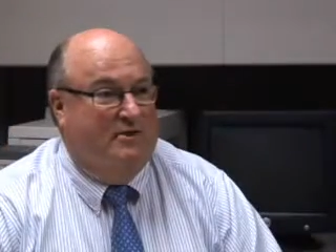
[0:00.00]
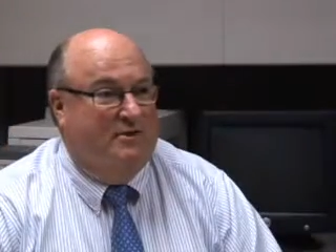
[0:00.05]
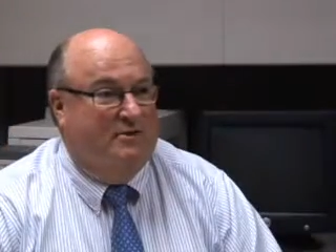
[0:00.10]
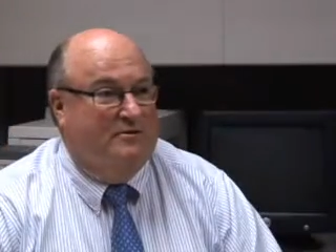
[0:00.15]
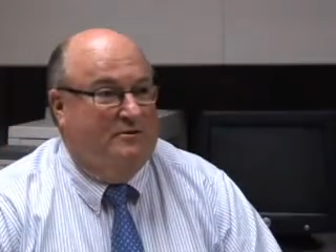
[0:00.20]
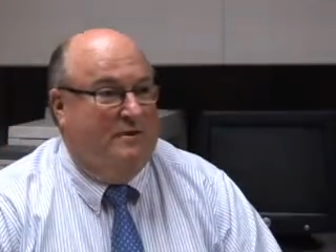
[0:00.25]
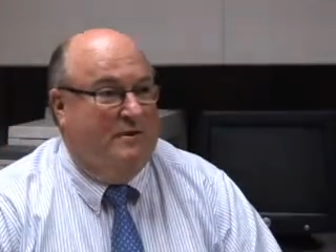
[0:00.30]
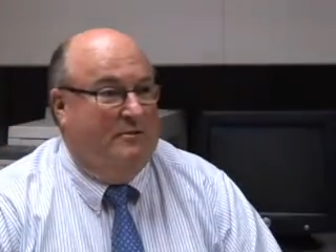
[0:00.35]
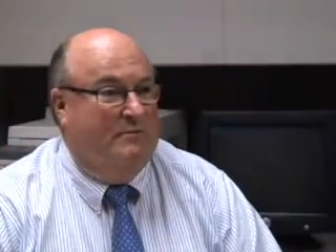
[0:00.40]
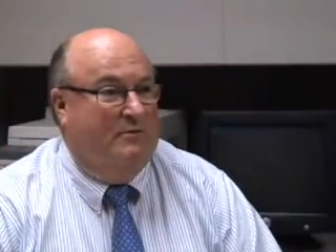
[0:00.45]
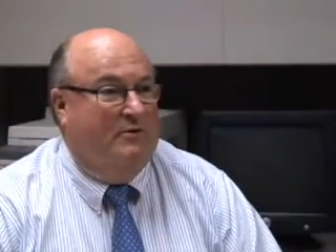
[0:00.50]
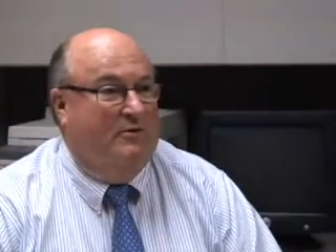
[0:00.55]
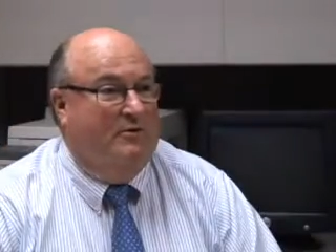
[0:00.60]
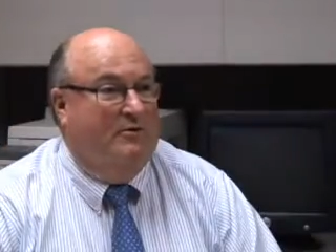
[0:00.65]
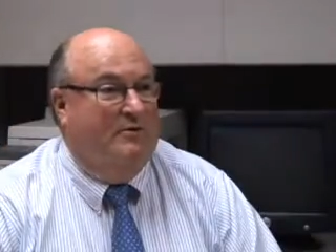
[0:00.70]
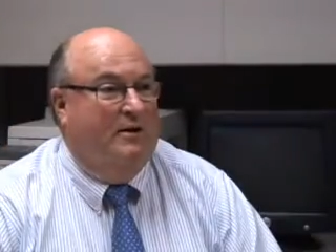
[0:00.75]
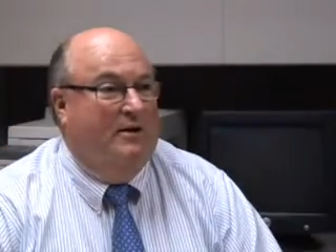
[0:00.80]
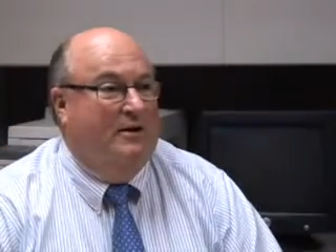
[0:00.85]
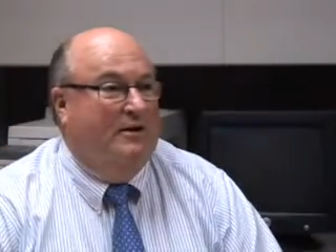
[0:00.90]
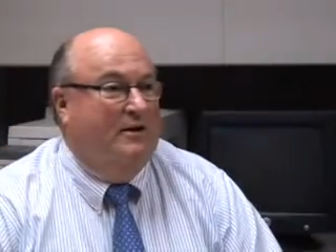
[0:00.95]
to those people
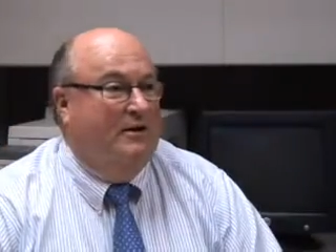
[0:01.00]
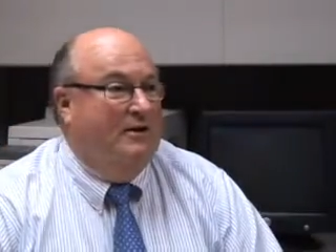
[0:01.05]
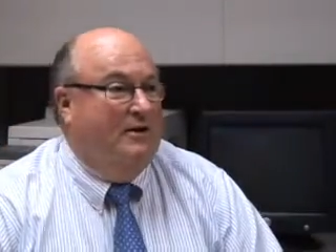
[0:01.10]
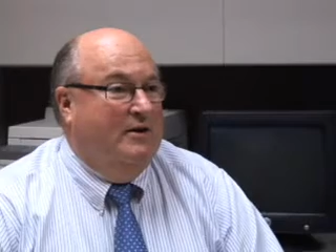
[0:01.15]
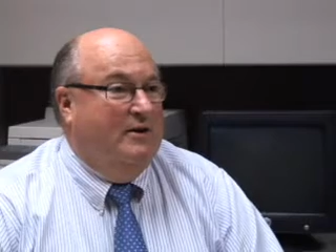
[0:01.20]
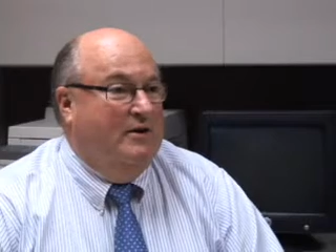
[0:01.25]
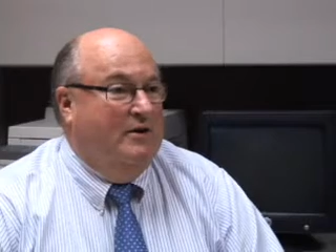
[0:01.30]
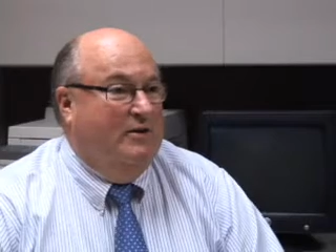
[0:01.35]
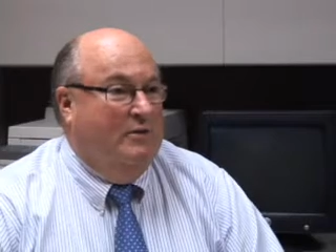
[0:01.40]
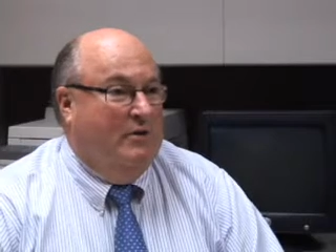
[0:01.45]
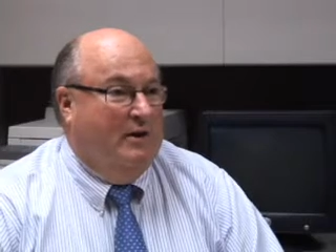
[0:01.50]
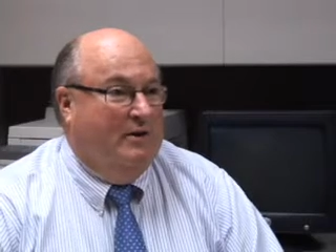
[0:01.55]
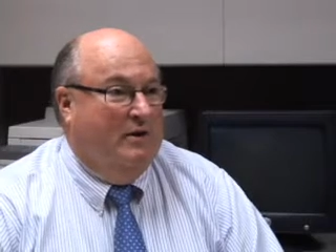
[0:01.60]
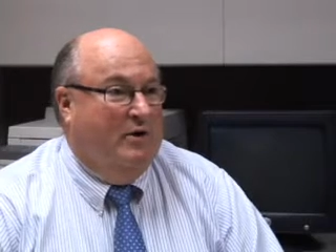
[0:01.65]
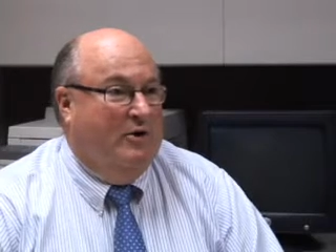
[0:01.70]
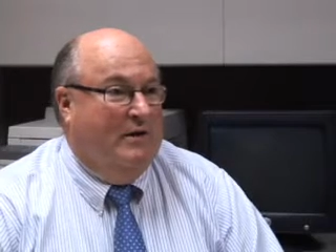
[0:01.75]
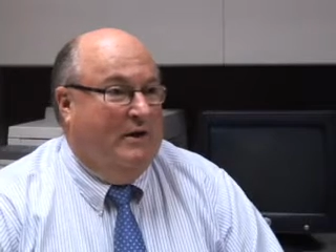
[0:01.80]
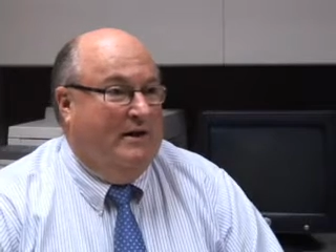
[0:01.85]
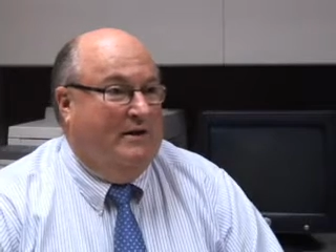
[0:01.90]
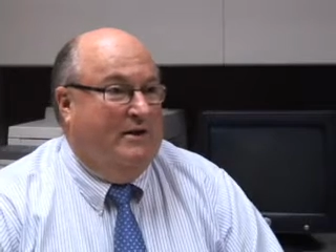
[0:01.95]
who are
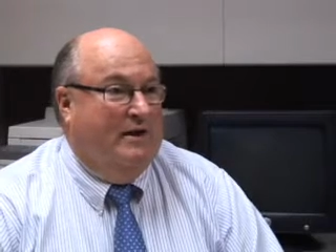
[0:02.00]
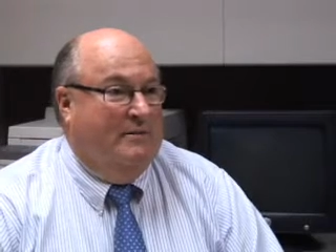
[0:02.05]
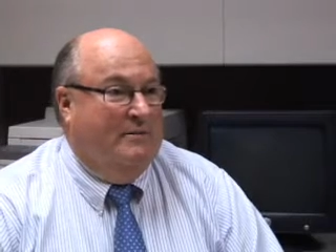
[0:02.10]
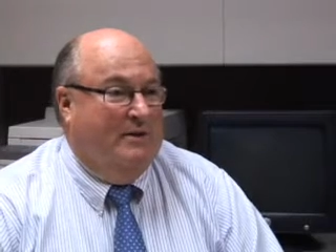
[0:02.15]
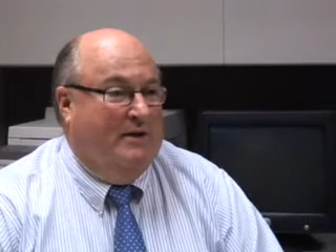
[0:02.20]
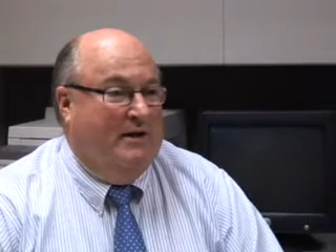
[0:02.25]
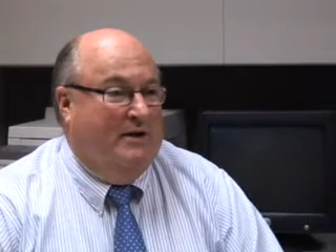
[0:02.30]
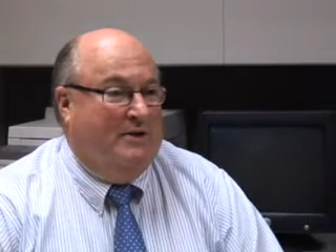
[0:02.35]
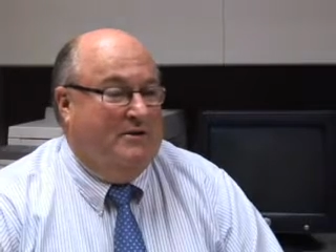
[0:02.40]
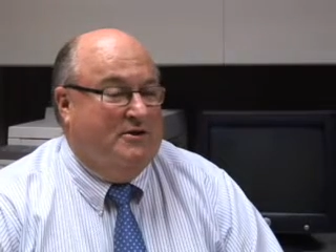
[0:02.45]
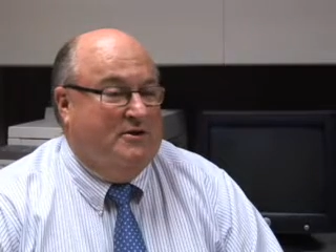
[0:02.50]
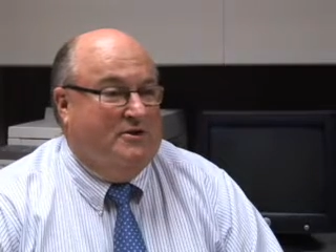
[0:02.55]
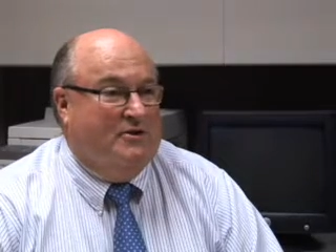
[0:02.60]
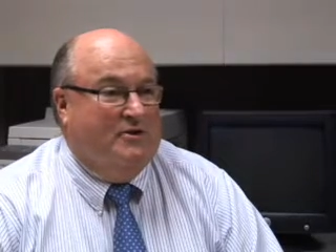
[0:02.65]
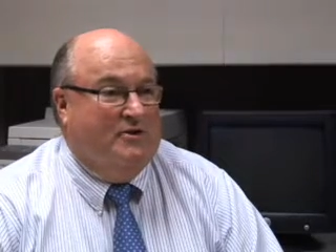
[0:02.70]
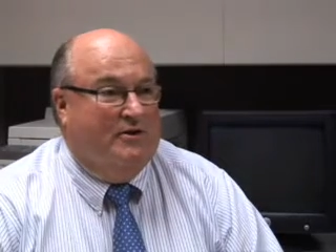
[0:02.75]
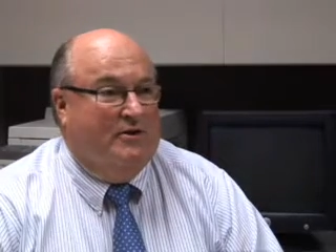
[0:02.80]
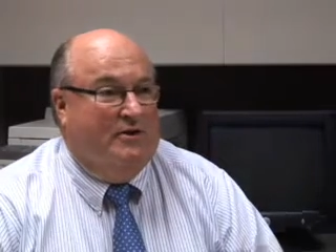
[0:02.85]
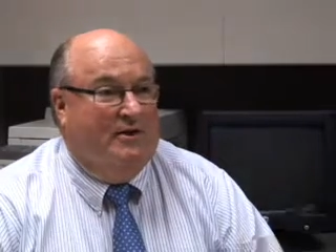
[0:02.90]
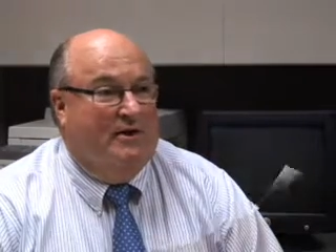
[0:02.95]
low income and
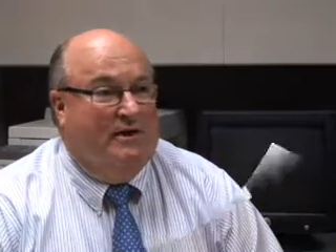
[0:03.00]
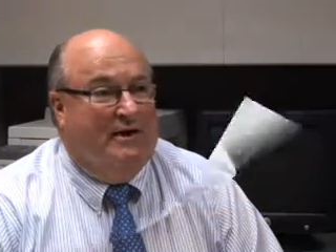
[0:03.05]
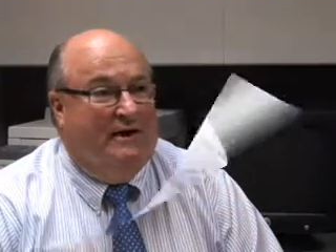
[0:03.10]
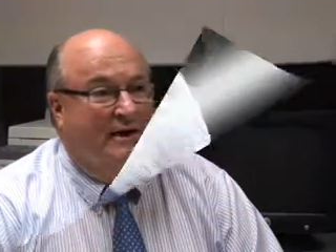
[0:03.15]
uninsured.